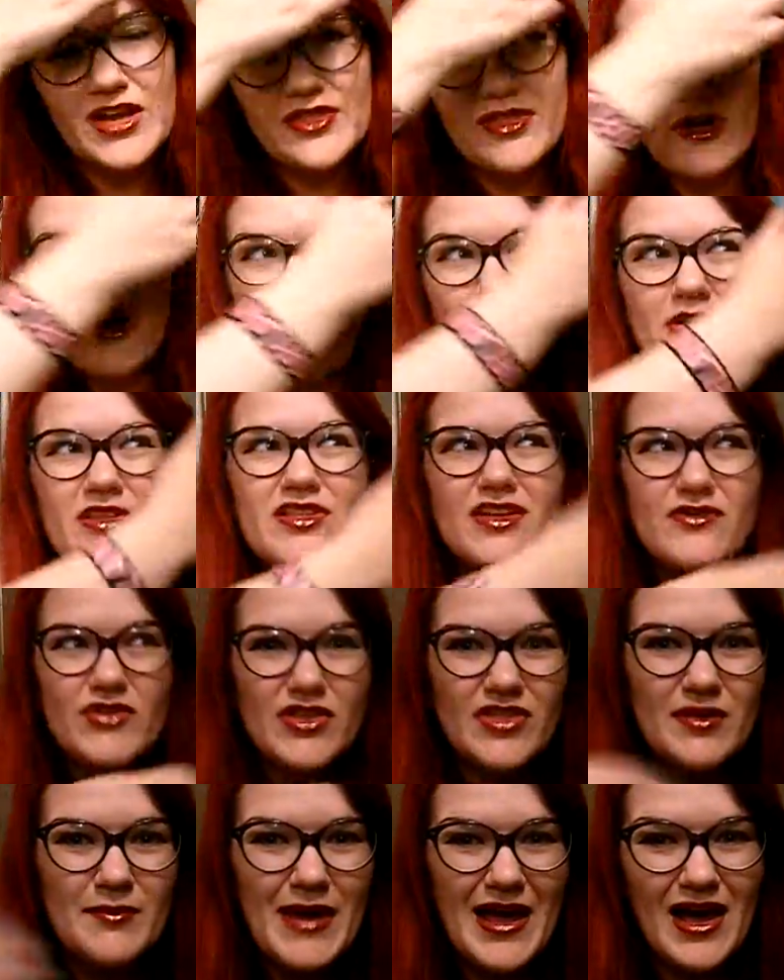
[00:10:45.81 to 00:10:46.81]
They're always giving
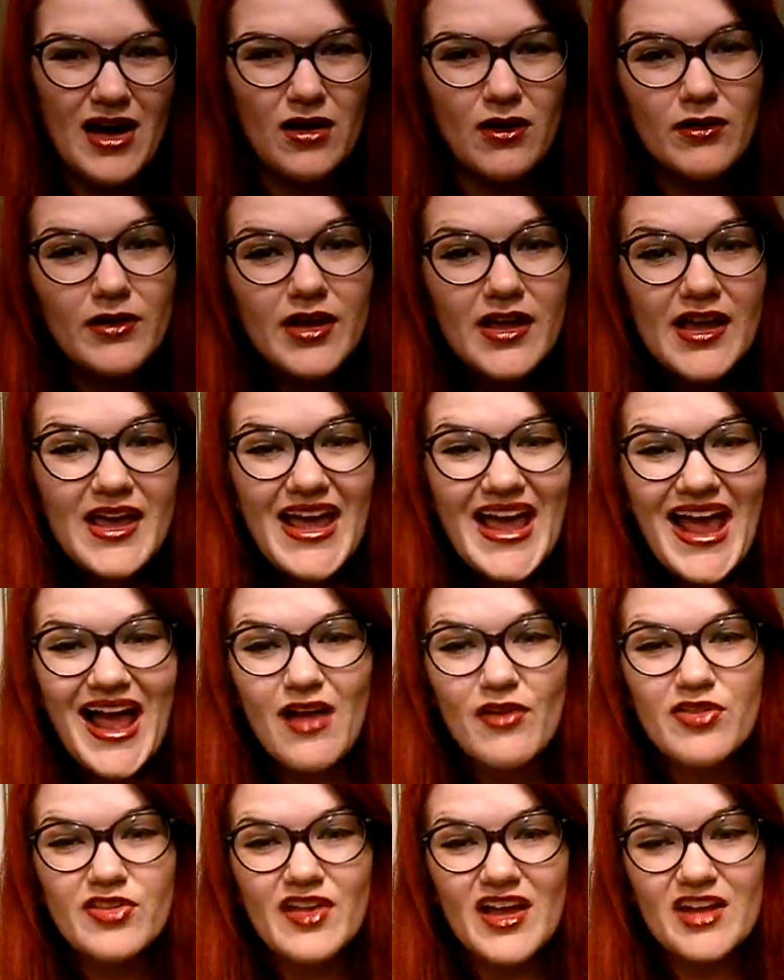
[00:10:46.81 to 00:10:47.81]
them
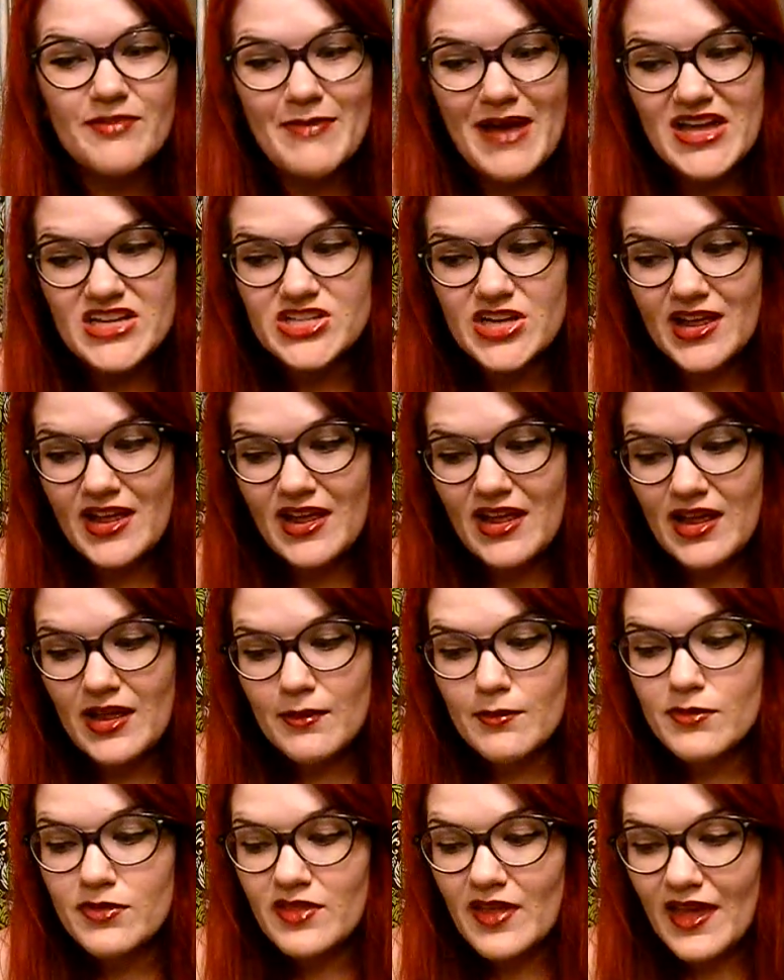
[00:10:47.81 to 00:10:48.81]
outside of Magic
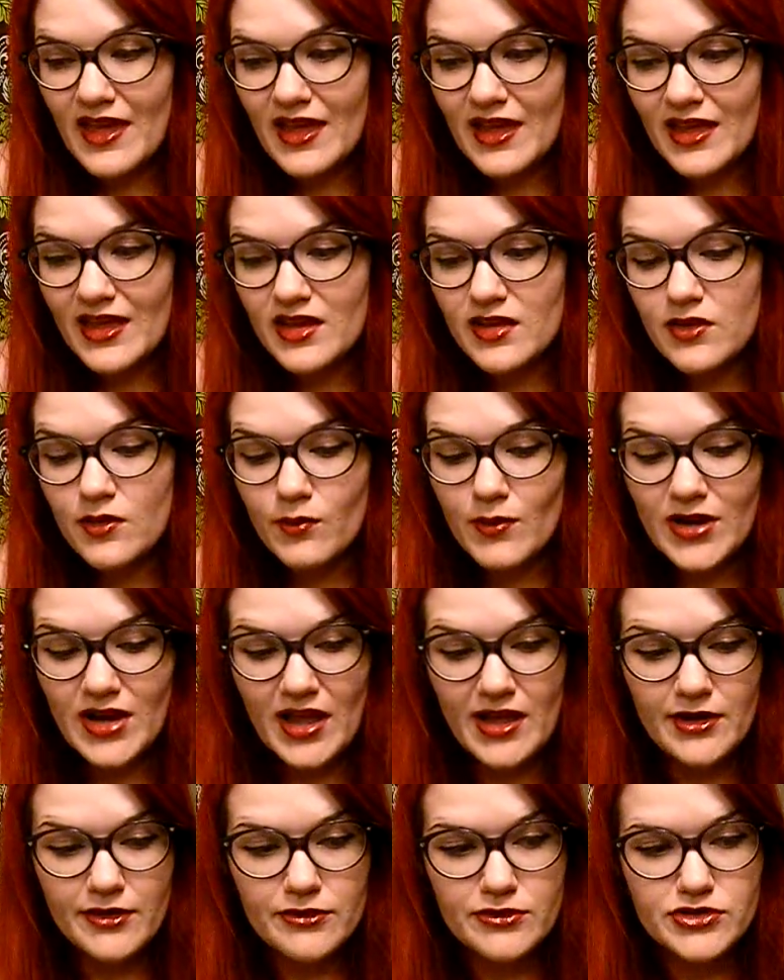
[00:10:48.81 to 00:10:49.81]
games, and when
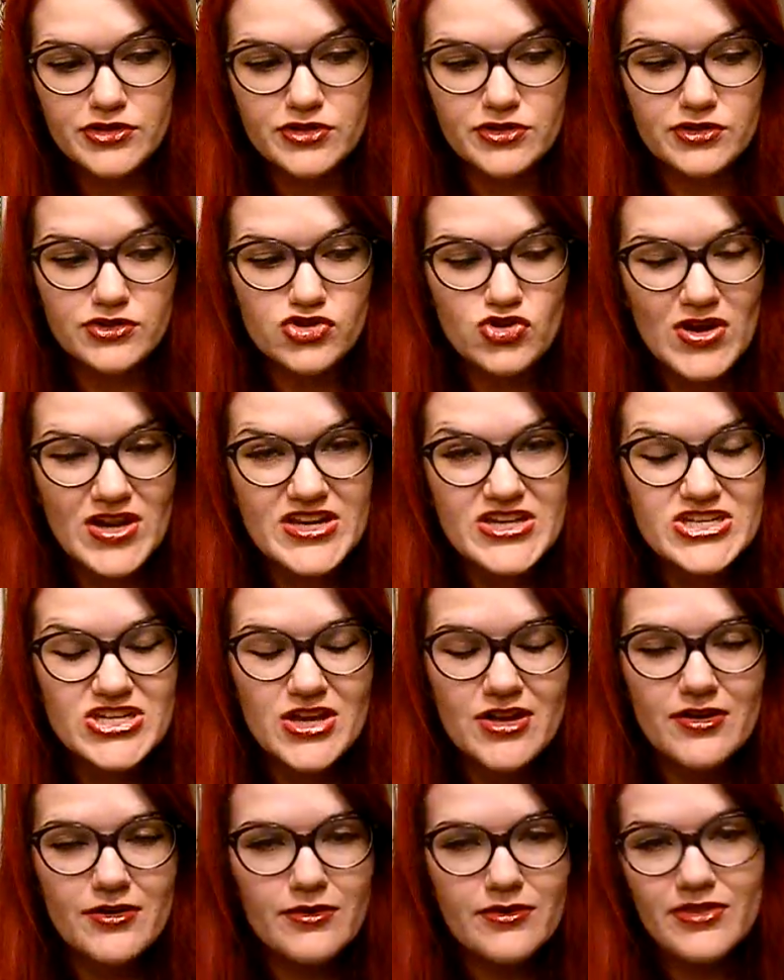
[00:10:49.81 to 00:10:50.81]
I go to trade
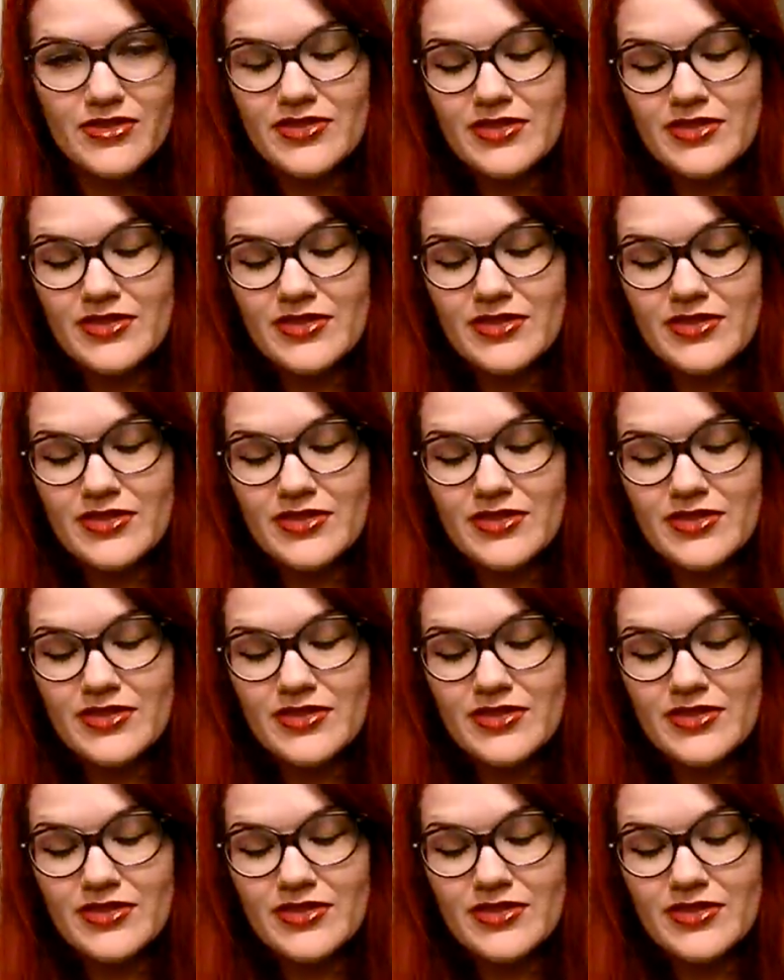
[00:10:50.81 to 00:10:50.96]
shows,